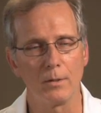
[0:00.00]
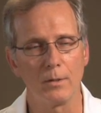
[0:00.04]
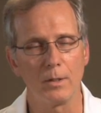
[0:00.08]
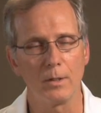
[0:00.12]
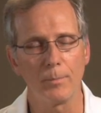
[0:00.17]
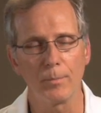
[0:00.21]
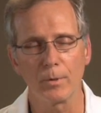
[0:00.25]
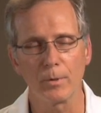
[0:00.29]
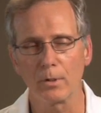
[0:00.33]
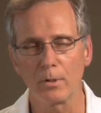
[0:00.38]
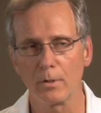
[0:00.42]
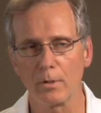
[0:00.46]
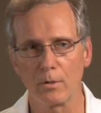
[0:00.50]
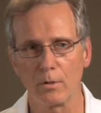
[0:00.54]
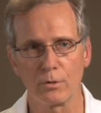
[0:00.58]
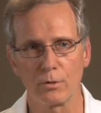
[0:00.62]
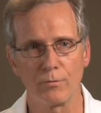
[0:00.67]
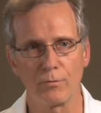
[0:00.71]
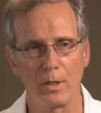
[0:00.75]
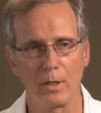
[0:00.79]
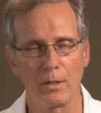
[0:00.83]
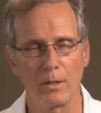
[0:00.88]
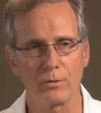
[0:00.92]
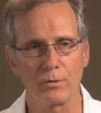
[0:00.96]
Typically,
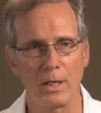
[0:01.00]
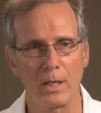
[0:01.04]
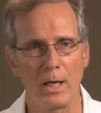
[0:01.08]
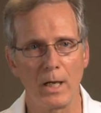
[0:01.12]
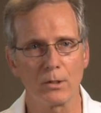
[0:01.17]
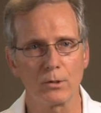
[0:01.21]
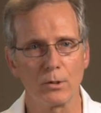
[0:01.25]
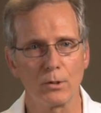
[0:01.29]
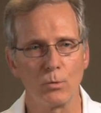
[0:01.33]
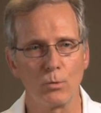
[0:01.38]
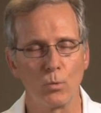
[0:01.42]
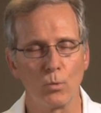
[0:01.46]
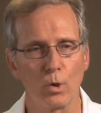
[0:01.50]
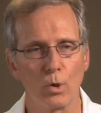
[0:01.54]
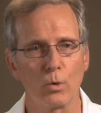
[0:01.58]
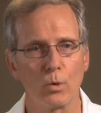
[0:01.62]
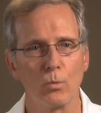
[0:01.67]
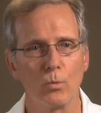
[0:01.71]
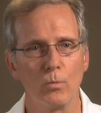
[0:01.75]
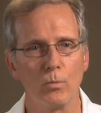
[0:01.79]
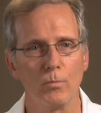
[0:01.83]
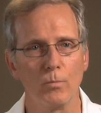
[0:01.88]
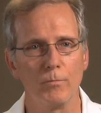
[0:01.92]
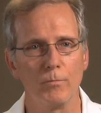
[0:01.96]
those valves actually work
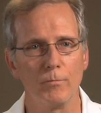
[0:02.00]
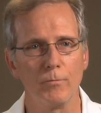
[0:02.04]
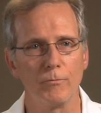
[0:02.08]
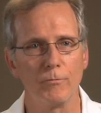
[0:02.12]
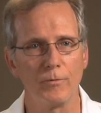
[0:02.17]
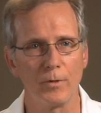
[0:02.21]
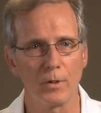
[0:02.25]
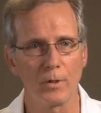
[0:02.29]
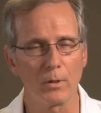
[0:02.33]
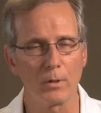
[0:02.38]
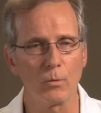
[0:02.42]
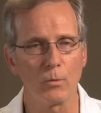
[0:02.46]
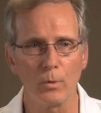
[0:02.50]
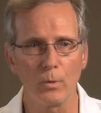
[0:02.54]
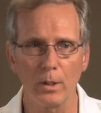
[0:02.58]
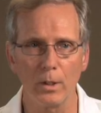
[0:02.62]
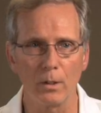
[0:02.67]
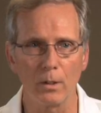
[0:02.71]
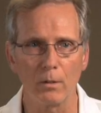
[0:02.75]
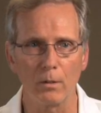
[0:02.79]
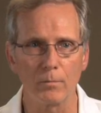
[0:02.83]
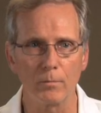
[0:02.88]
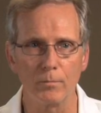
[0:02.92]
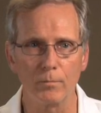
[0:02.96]
fairly
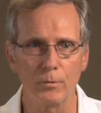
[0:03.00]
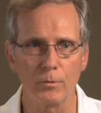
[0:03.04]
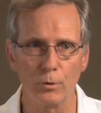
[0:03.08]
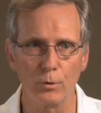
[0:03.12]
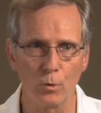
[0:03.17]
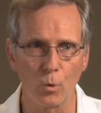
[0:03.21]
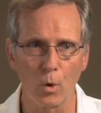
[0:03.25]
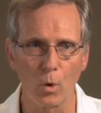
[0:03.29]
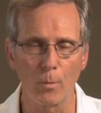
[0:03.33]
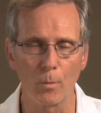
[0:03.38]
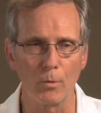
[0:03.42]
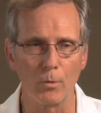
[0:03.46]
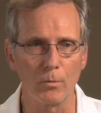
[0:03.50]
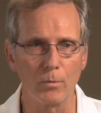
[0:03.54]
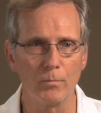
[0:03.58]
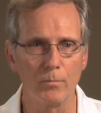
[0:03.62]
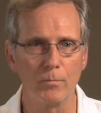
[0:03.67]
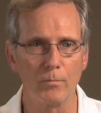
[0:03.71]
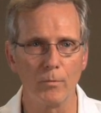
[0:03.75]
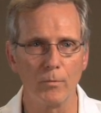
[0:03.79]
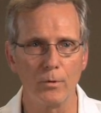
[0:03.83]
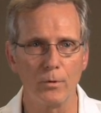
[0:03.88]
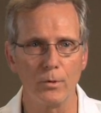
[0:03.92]
well to normal